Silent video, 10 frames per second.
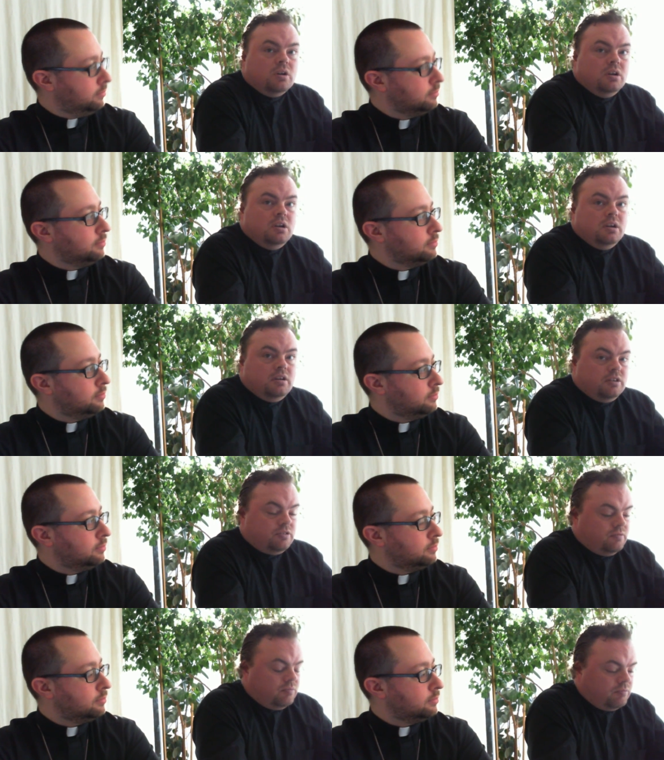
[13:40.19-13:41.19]
Speaker 1: new.
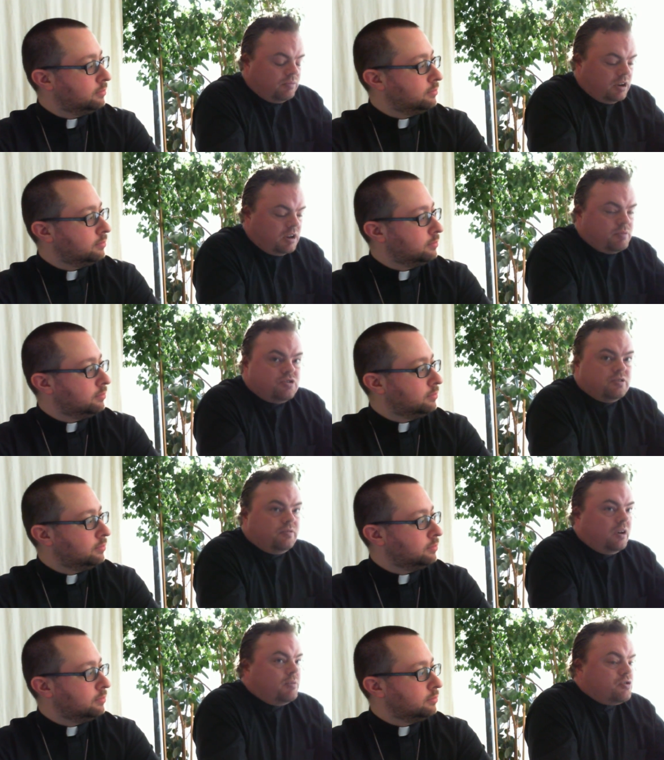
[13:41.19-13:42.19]
It's an image
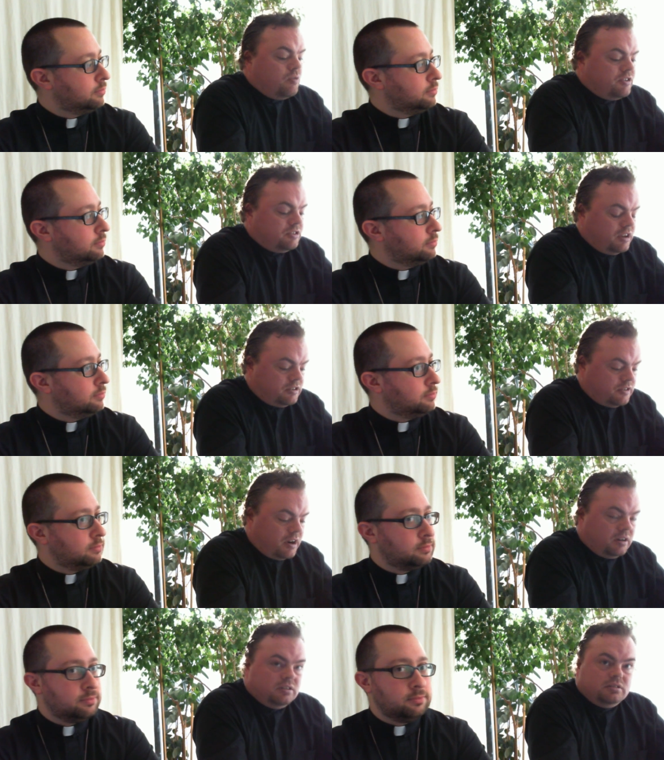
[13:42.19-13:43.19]
that very much resonates
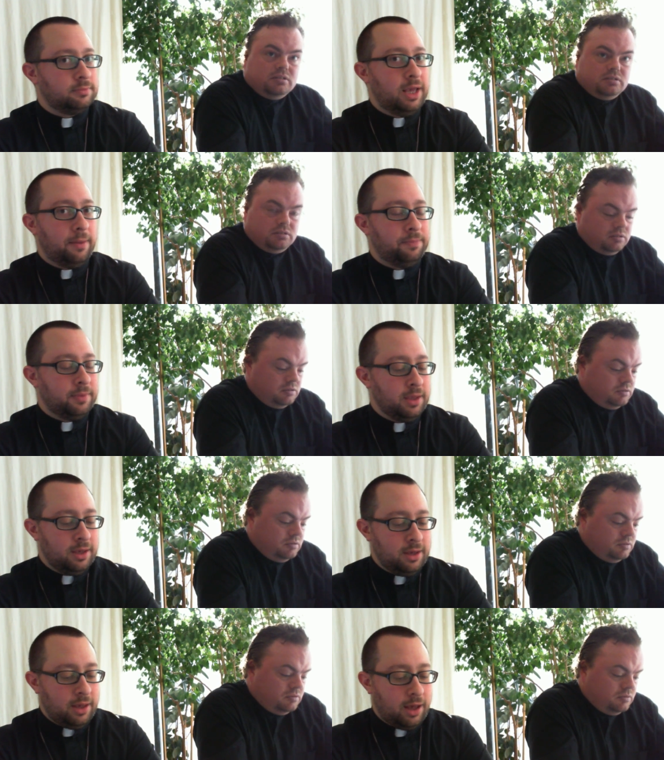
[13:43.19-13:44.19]
Speaker 2: there. Yeah.
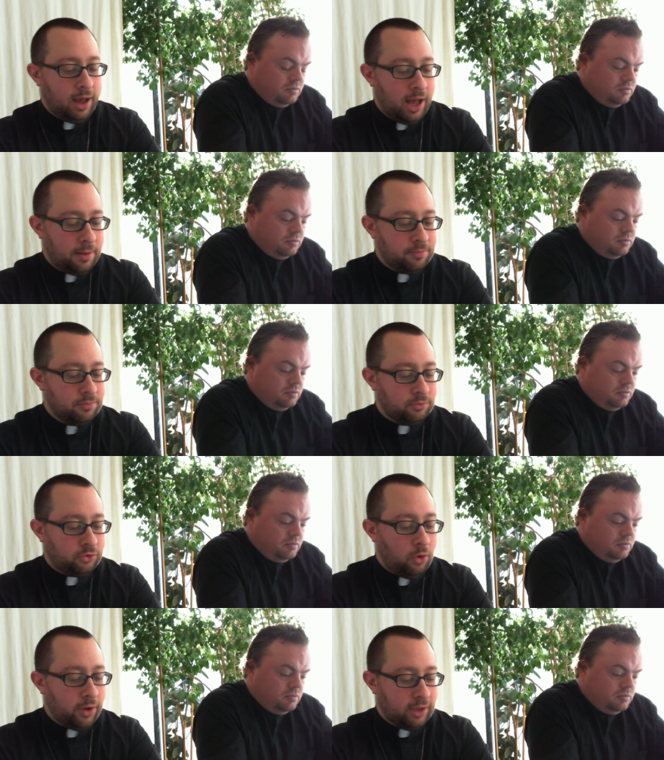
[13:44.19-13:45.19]
Um,
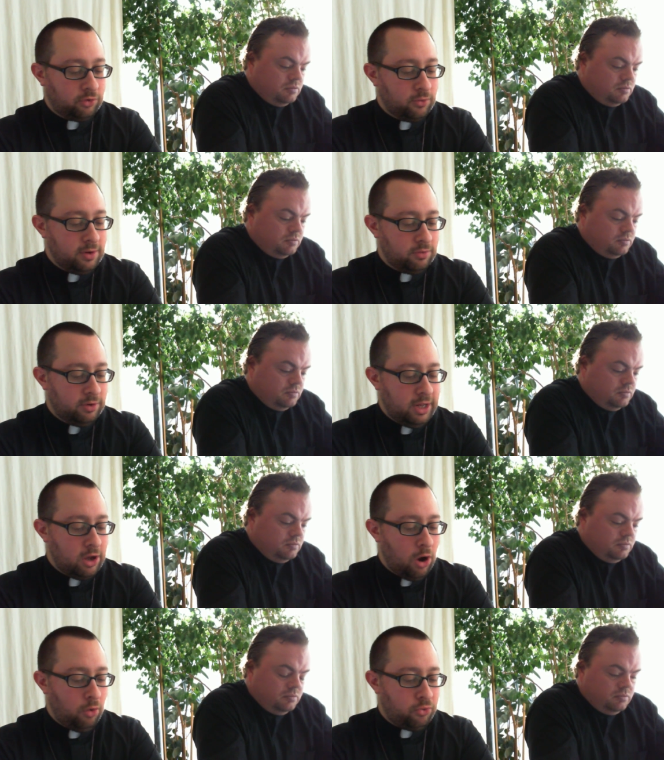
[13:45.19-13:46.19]
so, okay, so
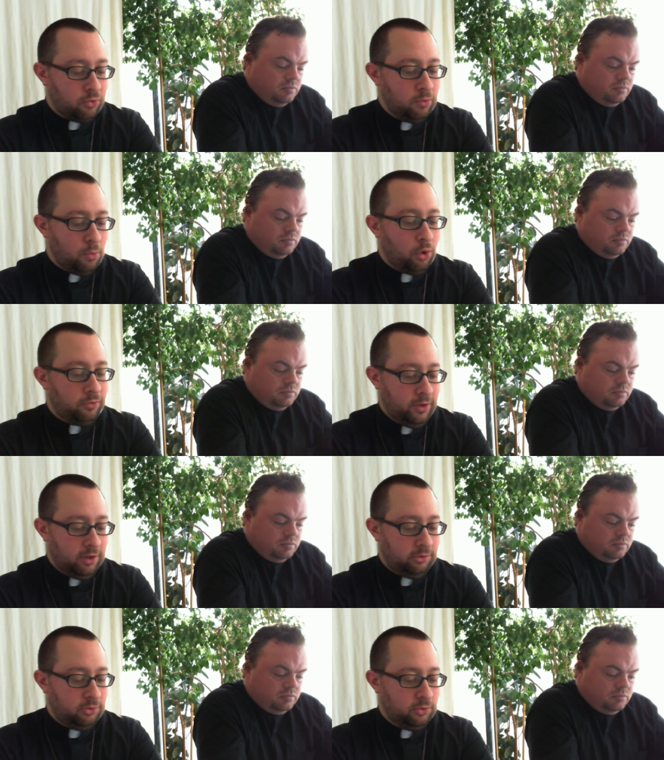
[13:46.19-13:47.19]
Neo, through
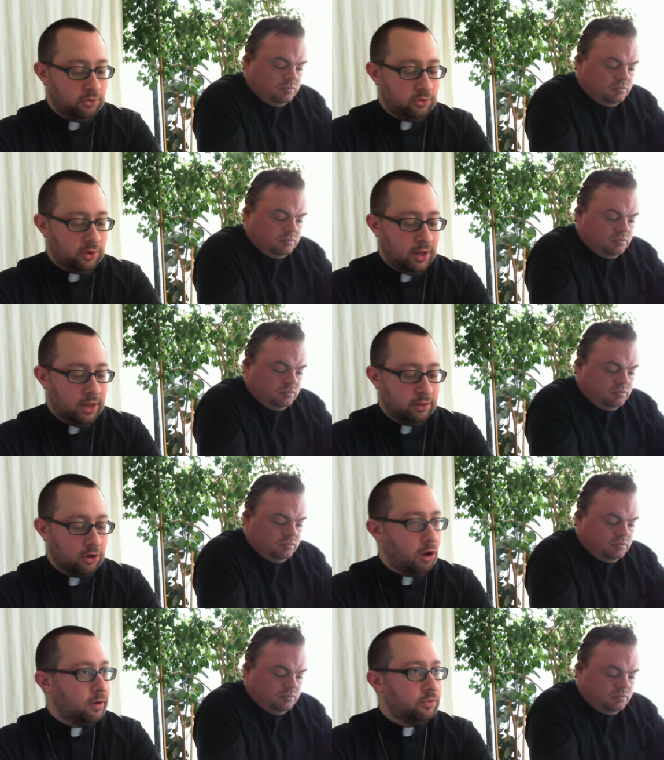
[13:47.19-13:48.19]
Morpheus, who's uh,
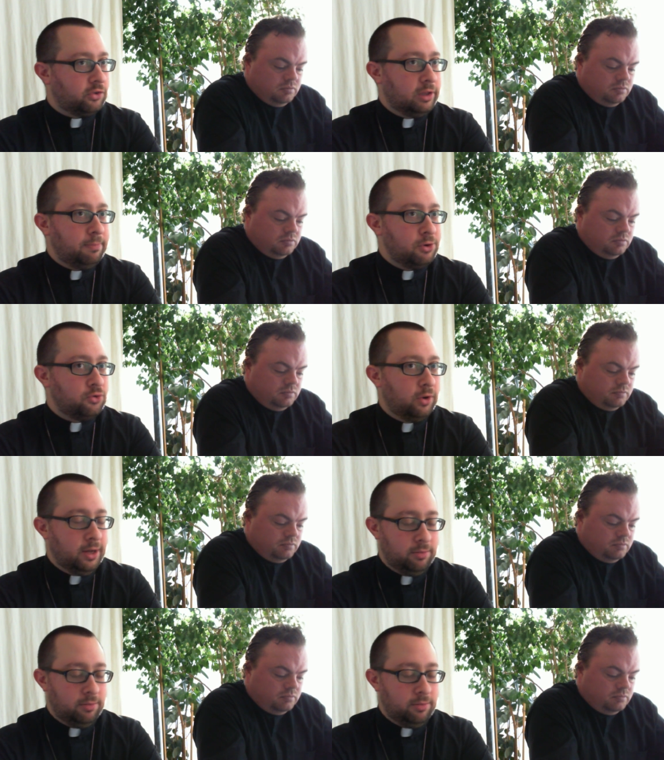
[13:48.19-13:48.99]
the god of sleep and